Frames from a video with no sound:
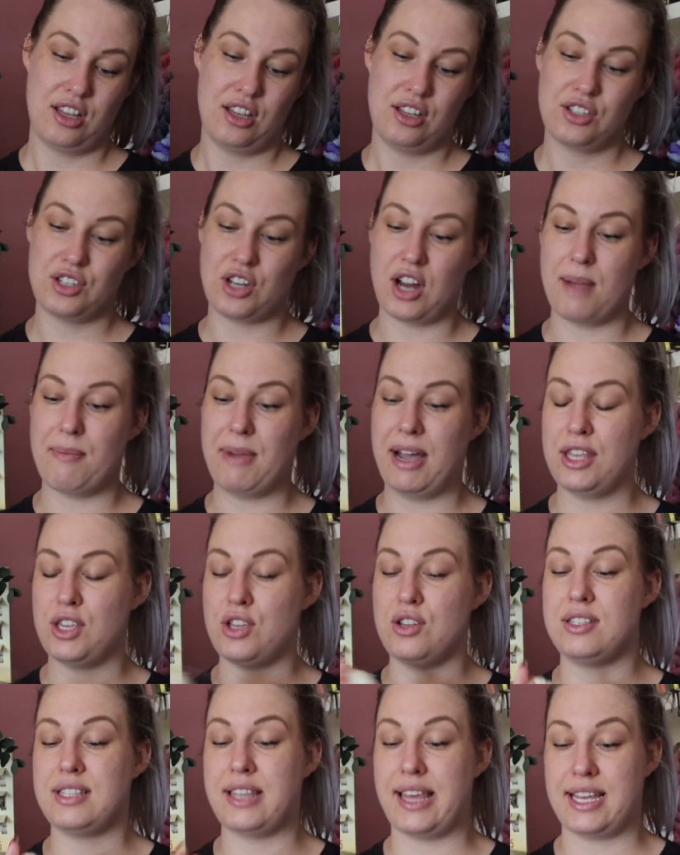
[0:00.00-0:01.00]
So I might
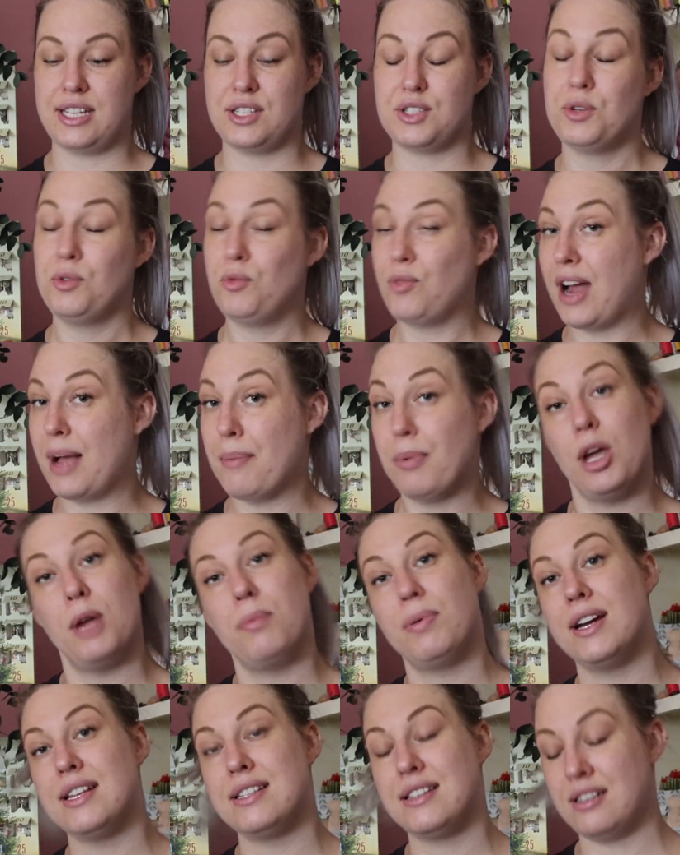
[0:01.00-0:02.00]
use these to wrap her
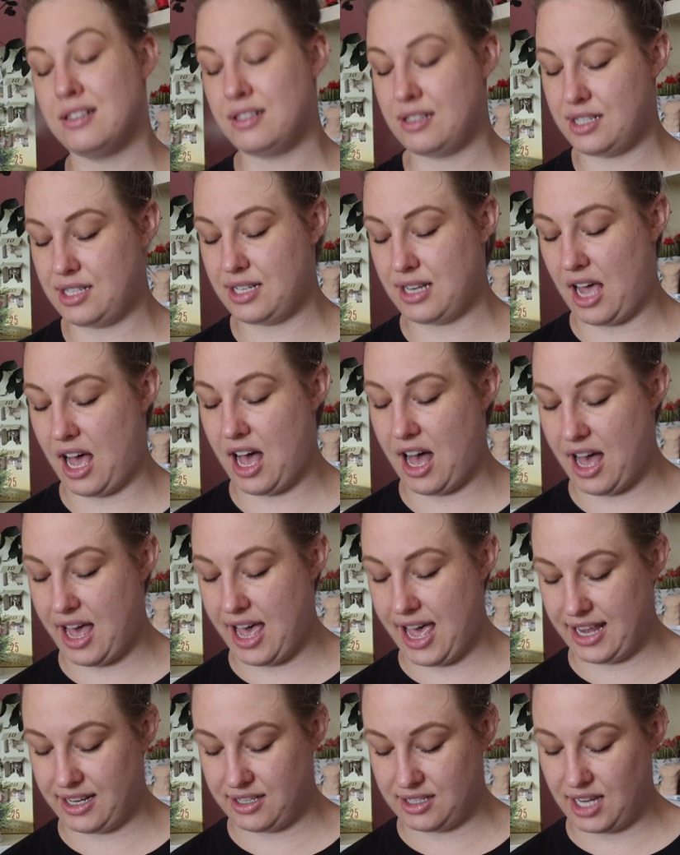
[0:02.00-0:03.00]
present
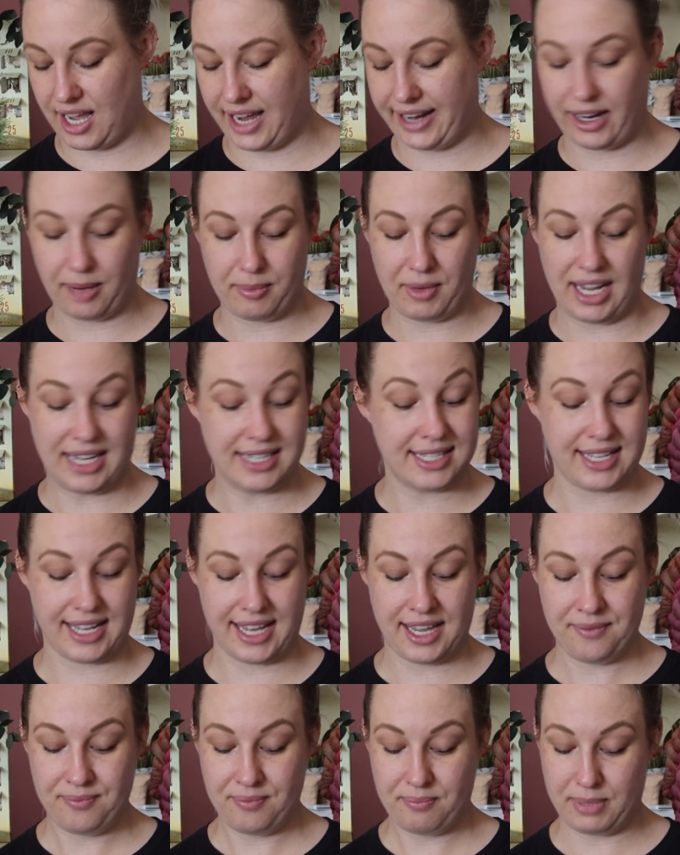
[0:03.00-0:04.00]
and tie it up
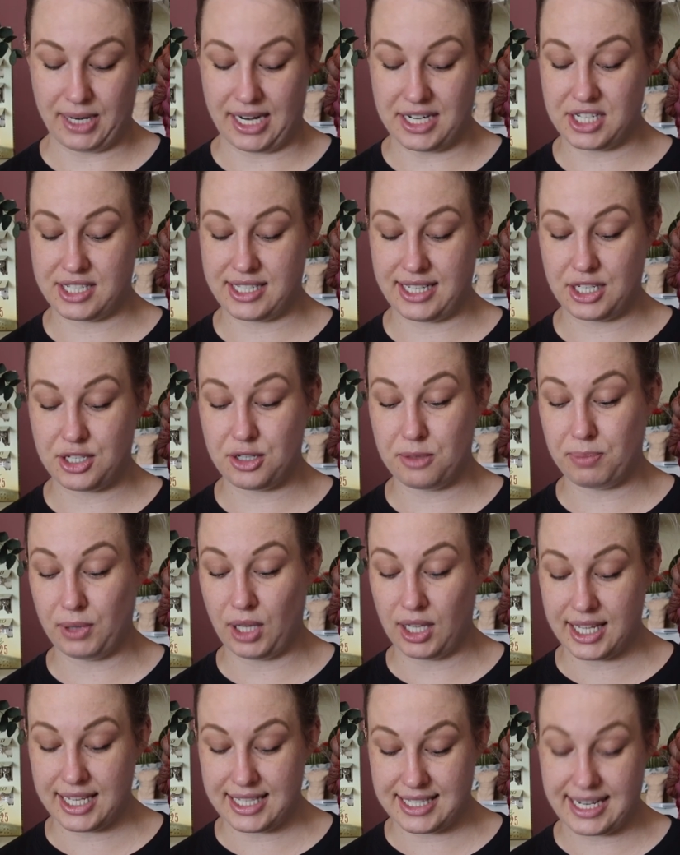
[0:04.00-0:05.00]
nicely. But I just need to
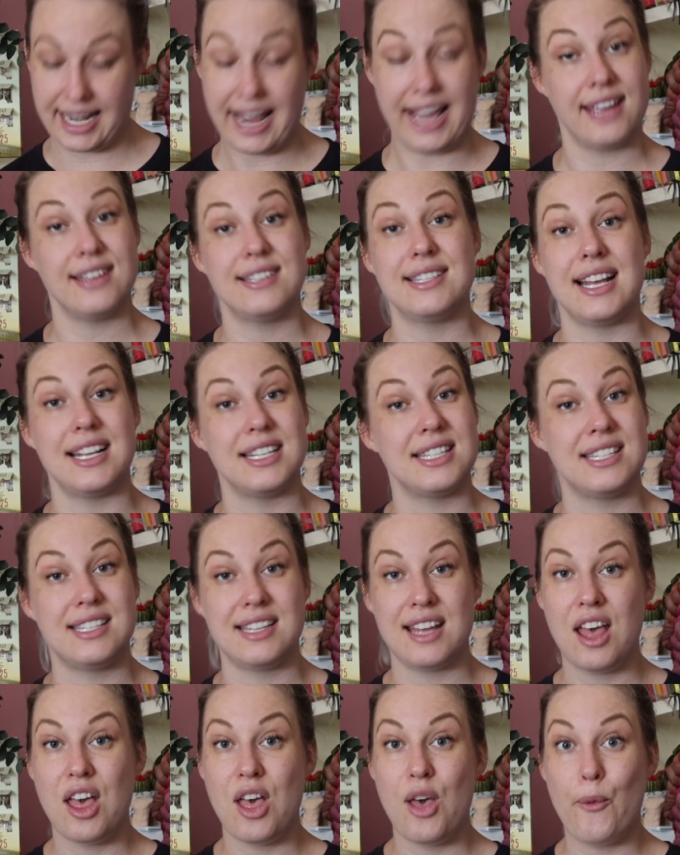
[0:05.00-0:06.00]
block it today, so
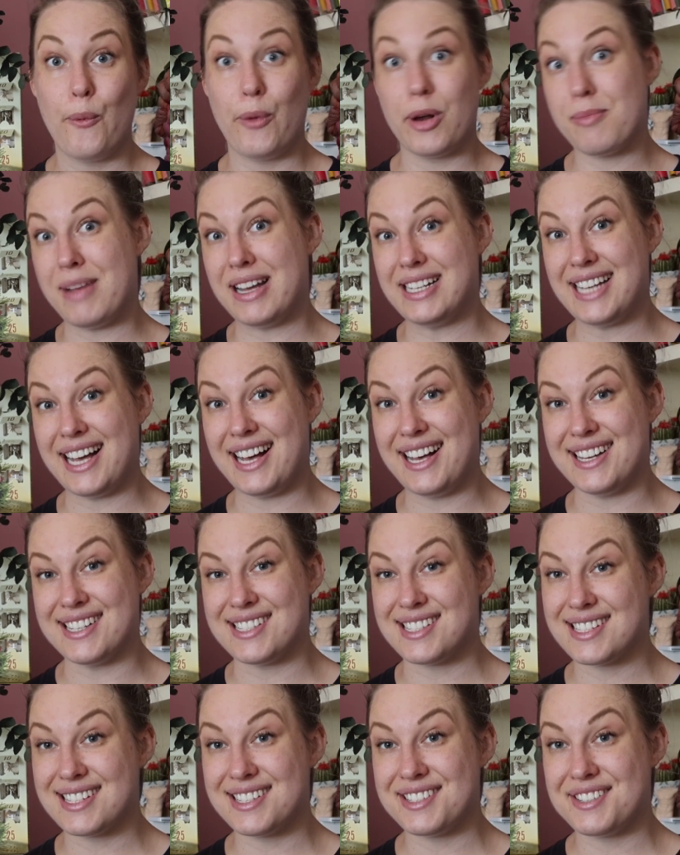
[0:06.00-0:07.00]
that's one of my
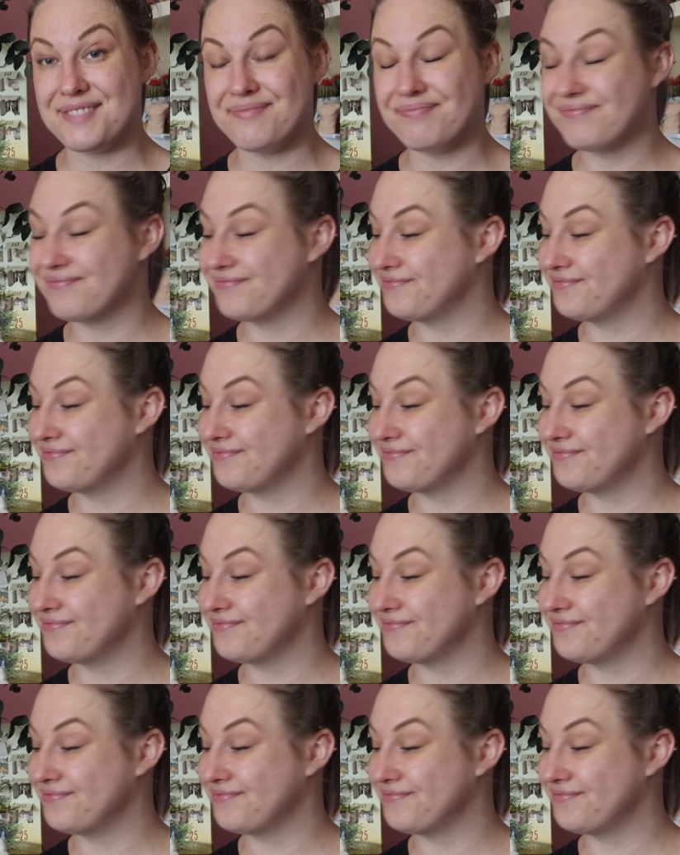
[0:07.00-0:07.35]
tasks.